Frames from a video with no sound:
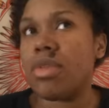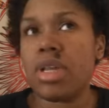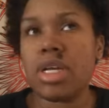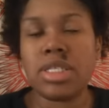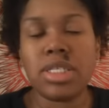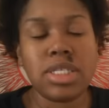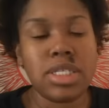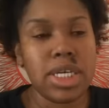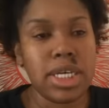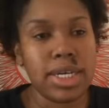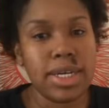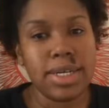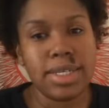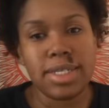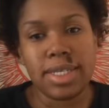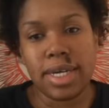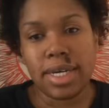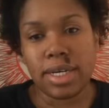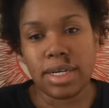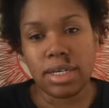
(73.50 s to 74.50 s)
the Psychic
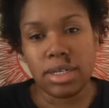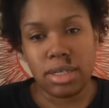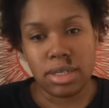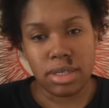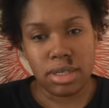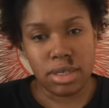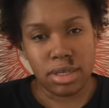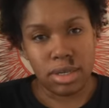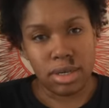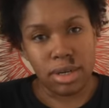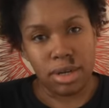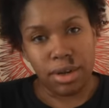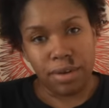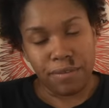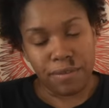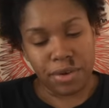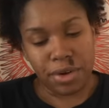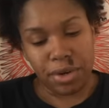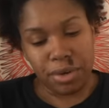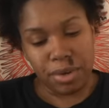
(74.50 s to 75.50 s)
deck
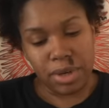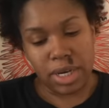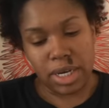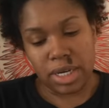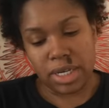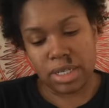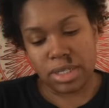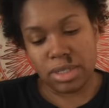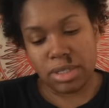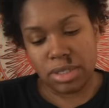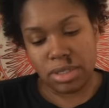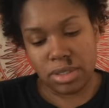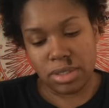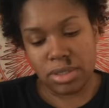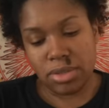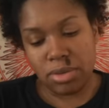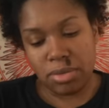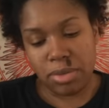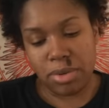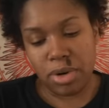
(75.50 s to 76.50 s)
for you guys.
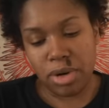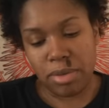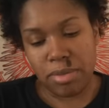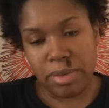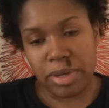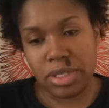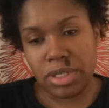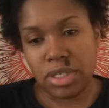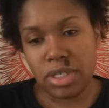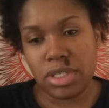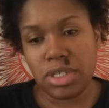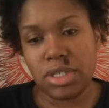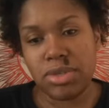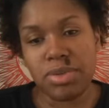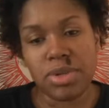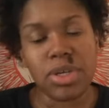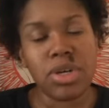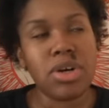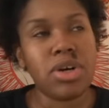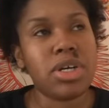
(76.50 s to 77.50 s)
So important message in
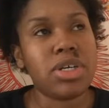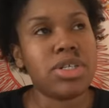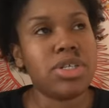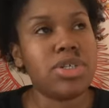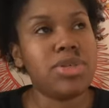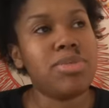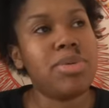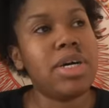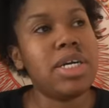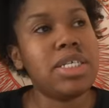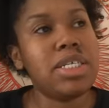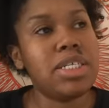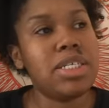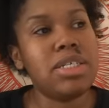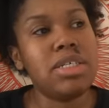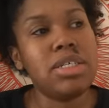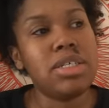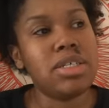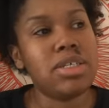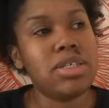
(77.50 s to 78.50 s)
regards to
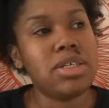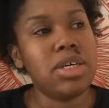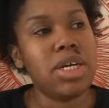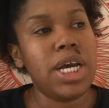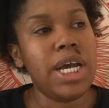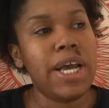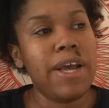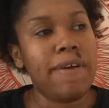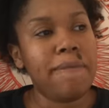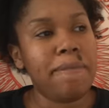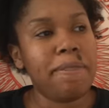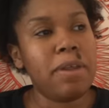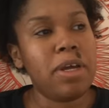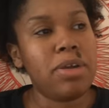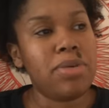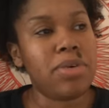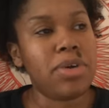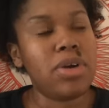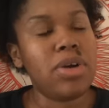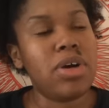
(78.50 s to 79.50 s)
Pisces,
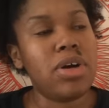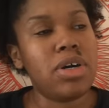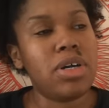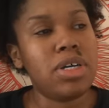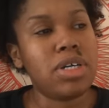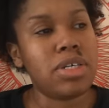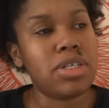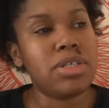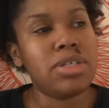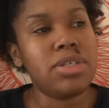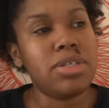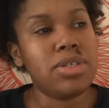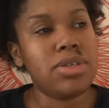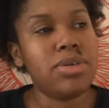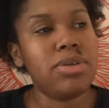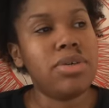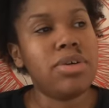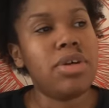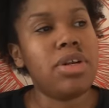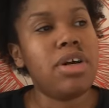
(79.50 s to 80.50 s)
in regards
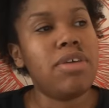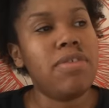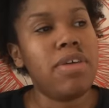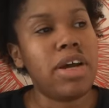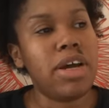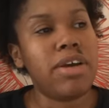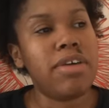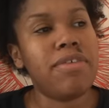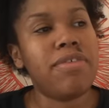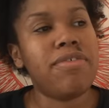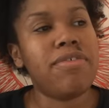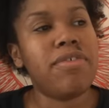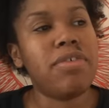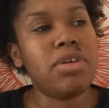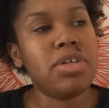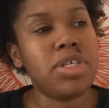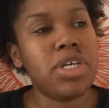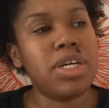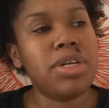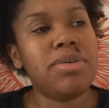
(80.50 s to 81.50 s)
to their love life
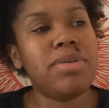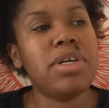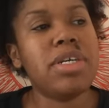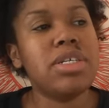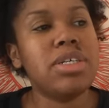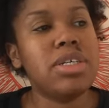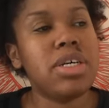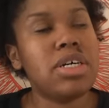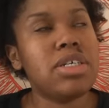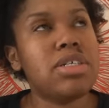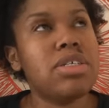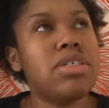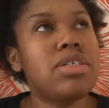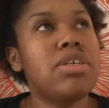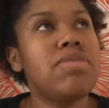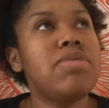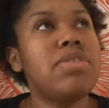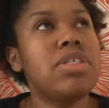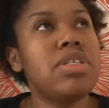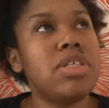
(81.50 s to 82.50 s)
for January
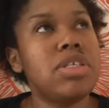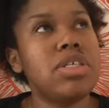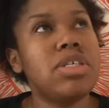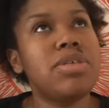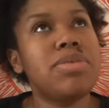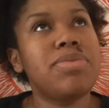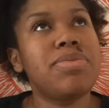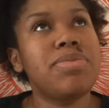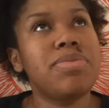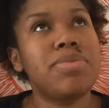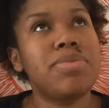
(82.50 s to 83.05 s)
2017.